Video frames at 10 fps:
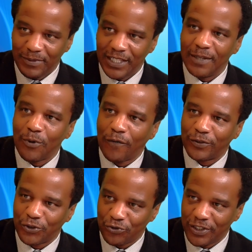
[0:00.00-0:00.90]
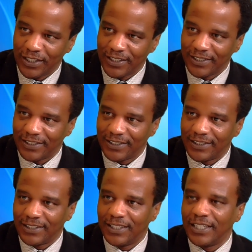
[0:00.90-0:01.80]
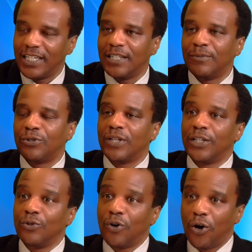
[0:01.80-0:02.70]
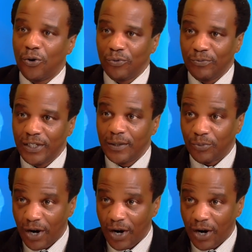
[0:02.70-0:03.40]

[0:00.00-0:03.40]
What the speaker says: getting them off the street and getting them to their new home in the